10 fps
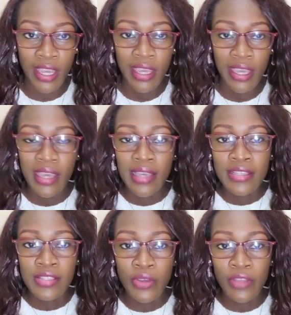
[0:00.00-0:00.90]
Okay?
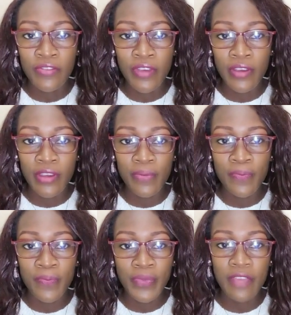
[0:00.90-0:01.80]
So if a,
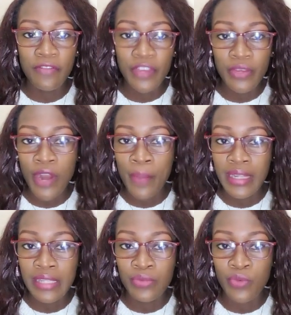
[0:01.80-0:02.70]
if a
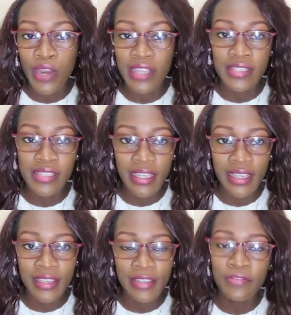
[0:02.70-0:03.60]
rabbit was sick,
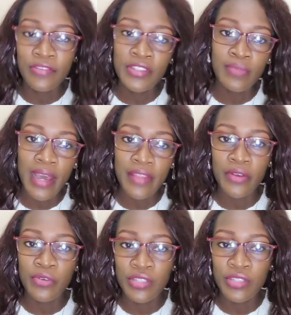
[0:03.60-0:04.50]
if his
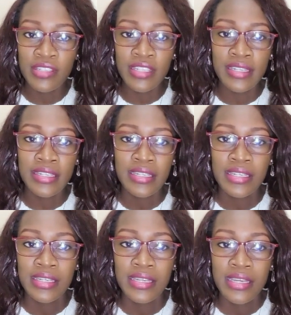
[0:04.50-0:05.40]
mother noticed that
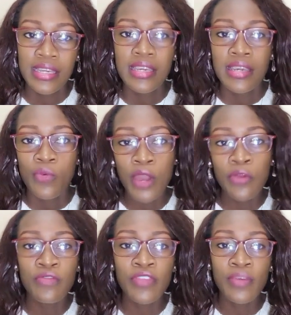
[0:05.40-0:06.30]
one
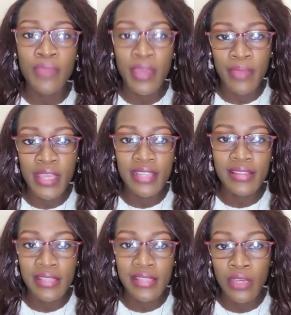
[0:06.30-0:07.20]
of the baby
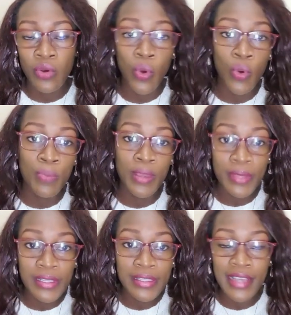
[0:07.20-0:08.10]
is sick or
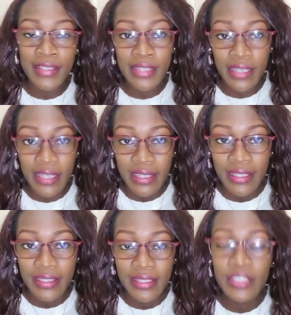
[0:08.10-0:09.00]
babies are sick,
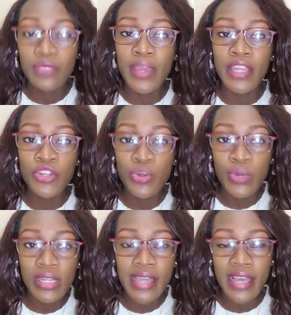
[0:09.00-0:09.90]
it may do
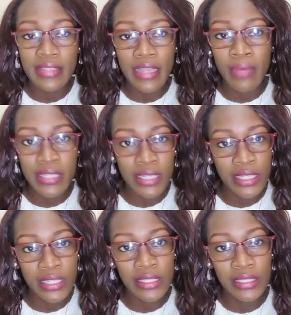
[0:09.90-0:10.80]
it as a mass
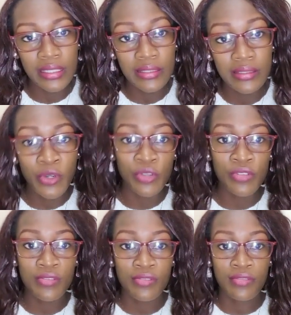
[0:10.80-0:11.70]
killing
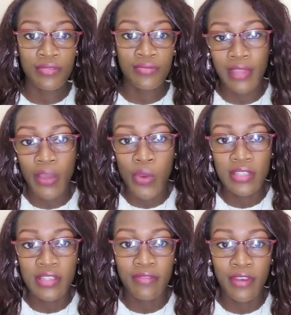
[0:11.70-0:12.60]
because they
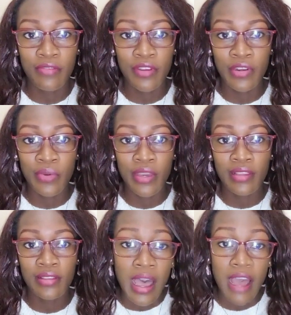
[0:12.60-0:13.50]
won't survive anyway.
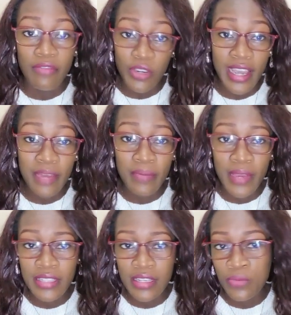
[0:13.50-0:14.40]
I've not had
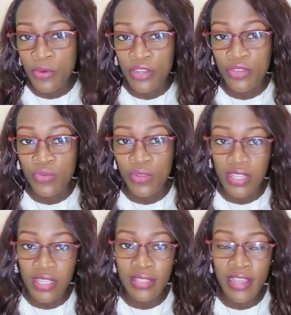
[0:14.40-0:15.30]
much experience with
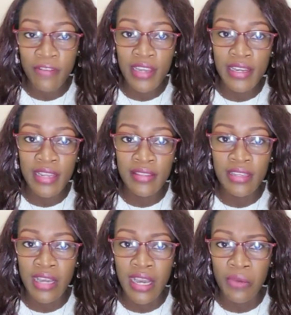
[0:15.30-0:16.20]
this. I've had, I
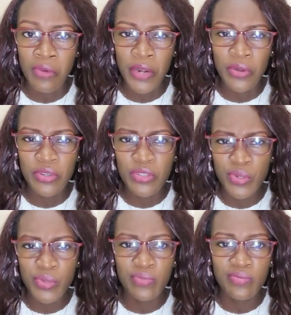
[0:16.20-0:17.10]
think, uh, one or
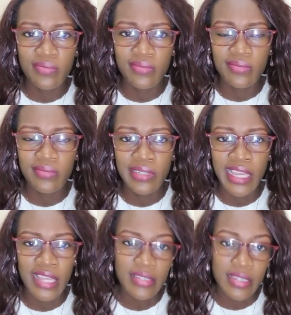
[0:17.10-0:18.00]
two
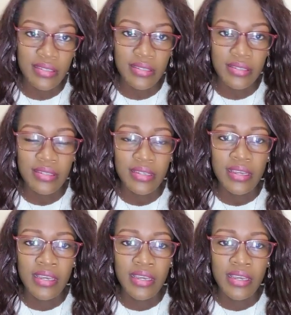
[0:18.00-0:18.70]
cases.